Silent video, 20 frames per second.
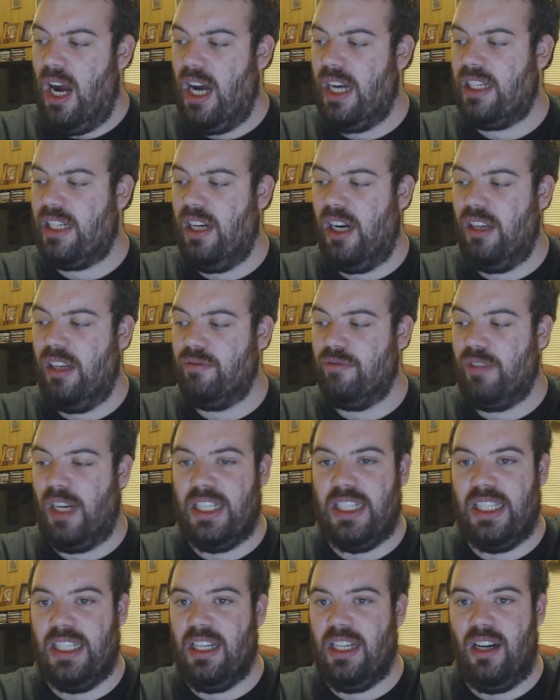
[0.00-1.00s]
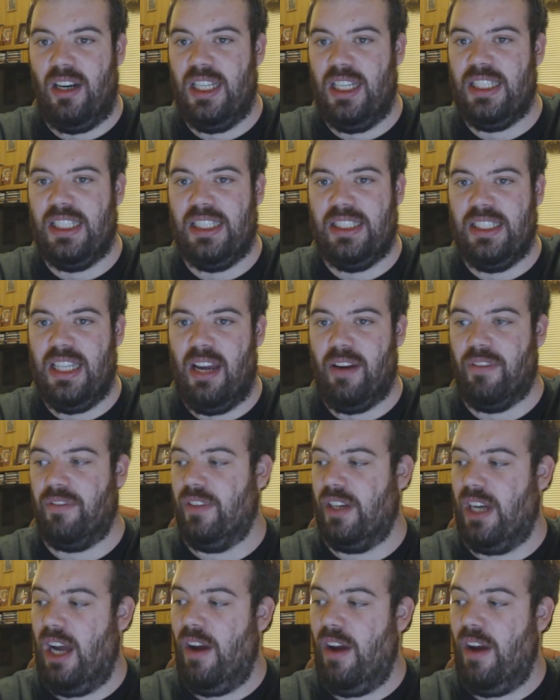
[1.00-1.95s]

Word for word: I can't rate it highly enough.